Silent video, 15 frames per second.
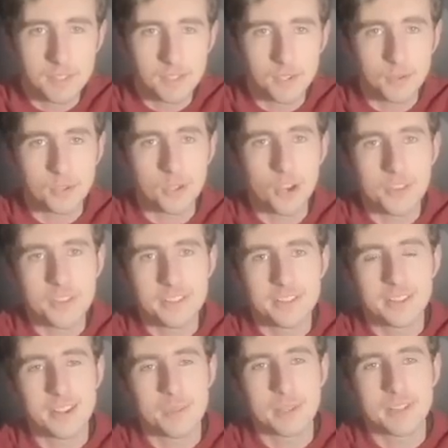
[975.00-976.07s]
Oh god, this
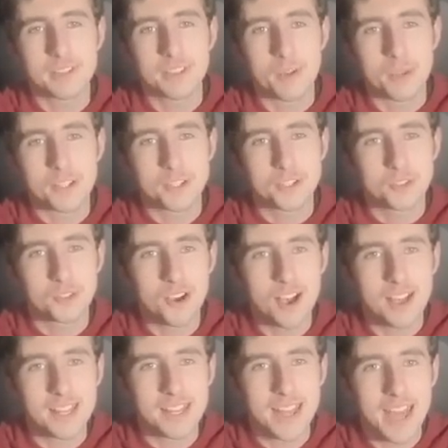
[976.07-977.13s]
is going to be so much
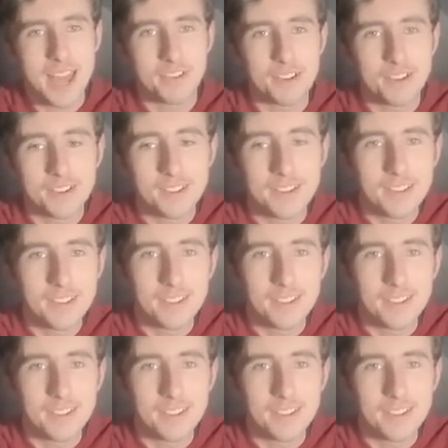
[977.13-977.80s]
trial and error.